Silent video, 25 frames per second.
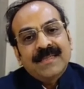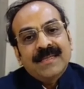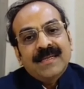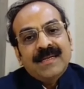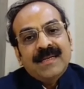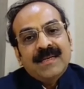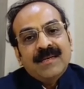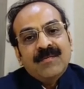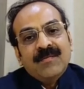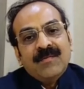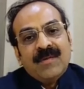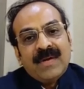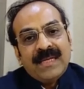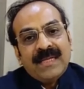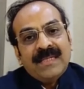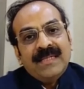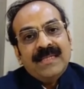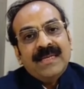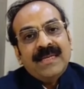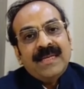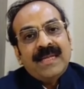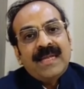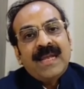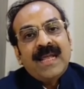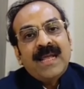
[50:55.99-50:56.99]
while the
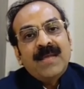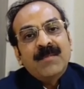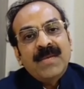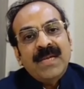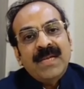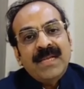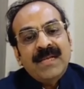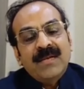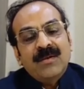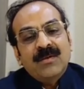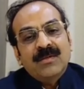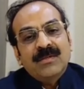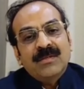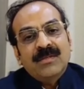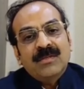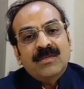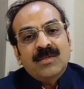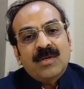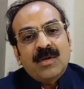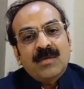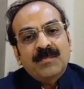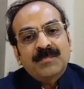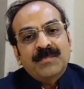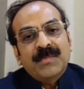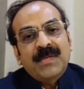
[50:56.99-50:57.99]
enameling on the top
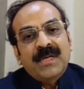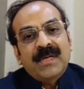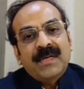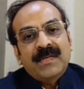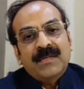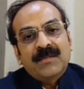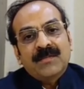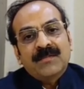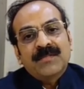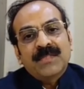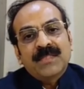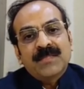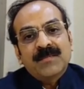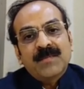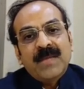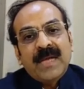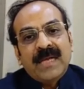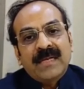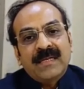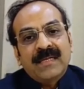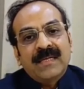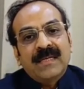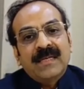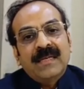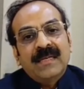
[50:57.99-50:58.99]
part of this
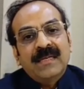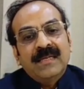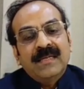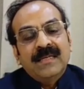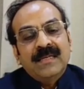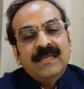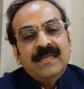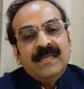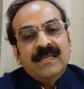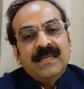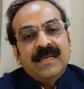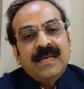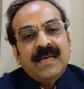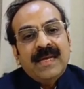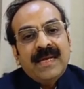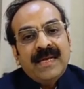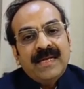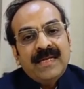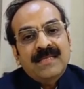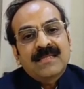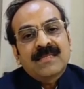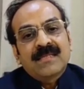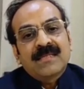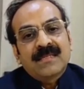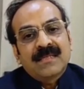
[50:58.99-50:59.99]
bangle has
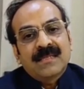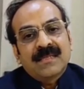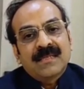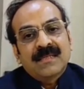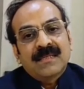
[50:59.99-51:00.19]
uh,